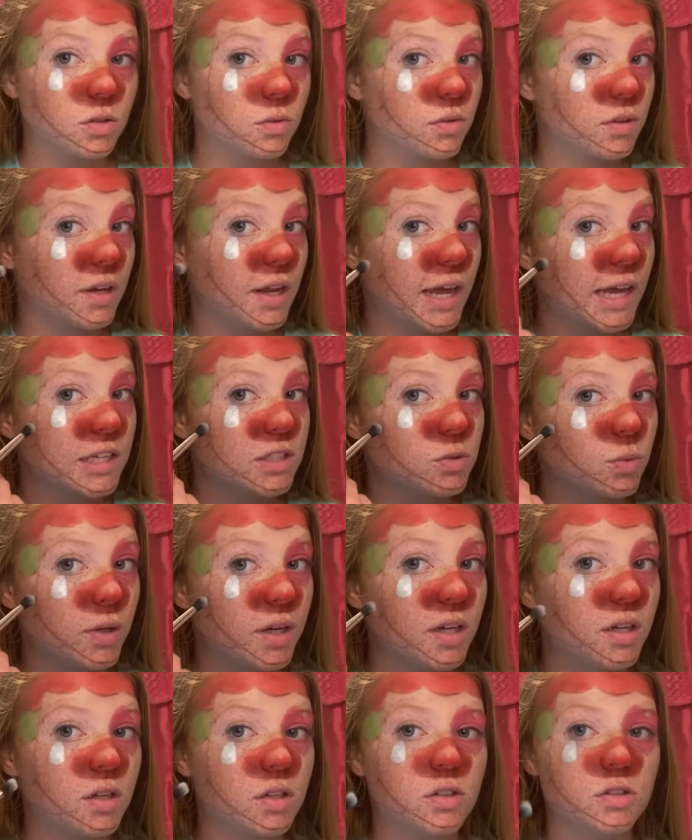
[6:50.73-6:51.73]
next
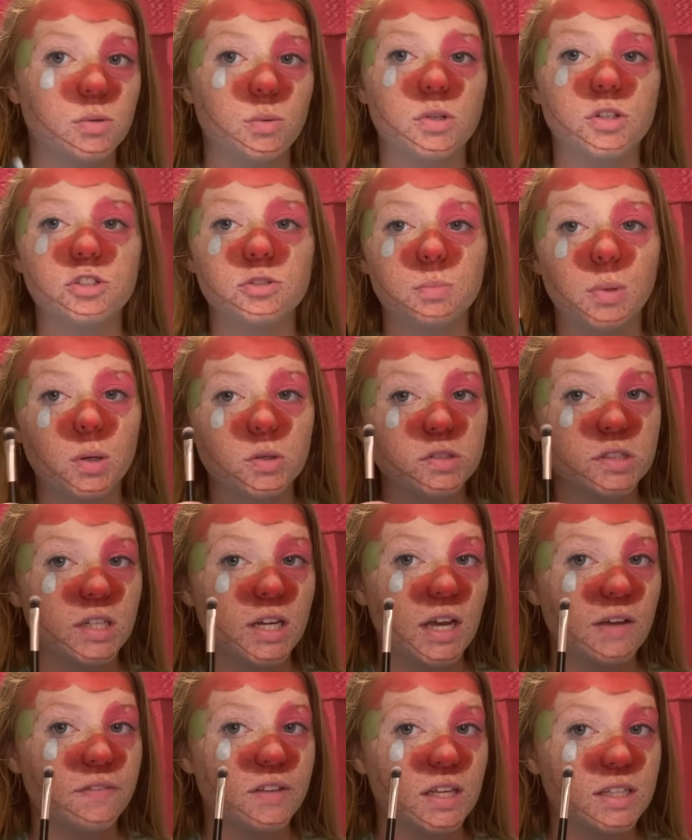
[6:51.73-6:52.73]
we're supposed to
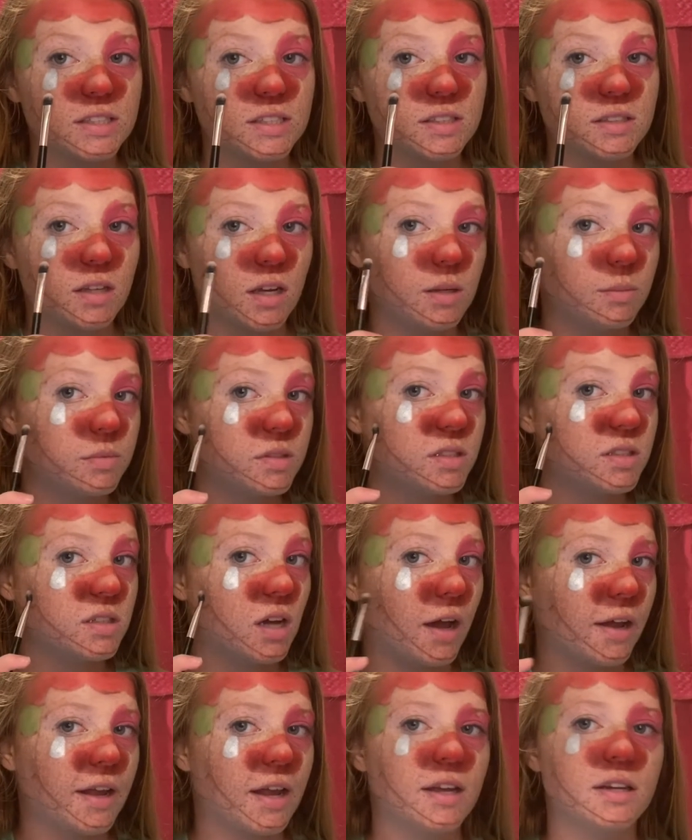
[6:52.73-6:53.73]
have that same
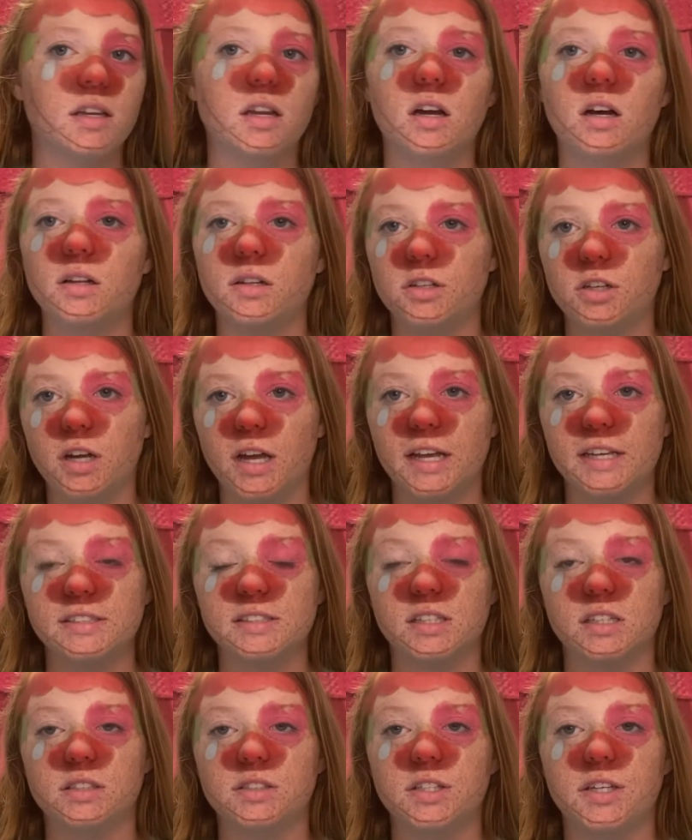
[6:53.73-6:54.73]
cyan color as
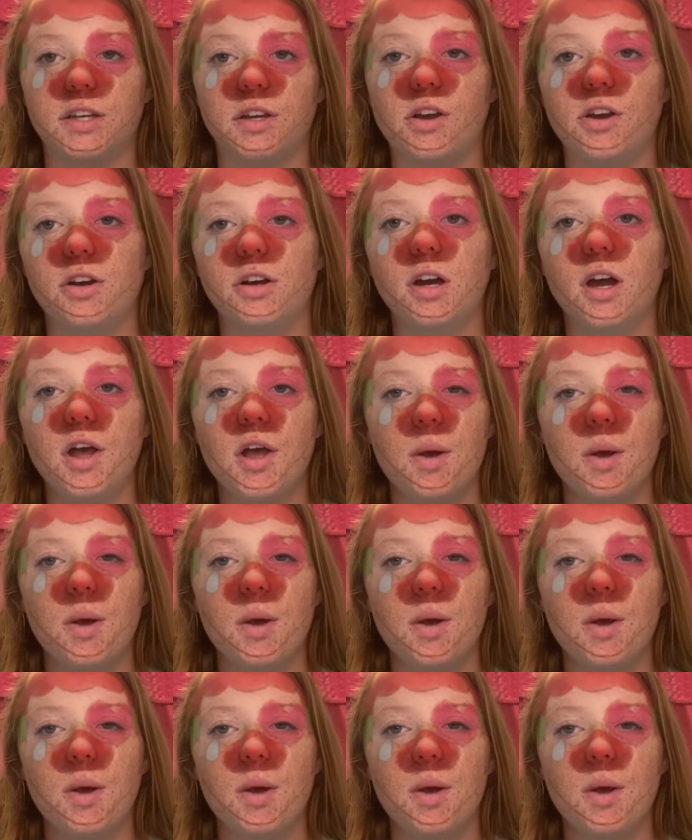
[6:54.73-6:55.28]
the tear,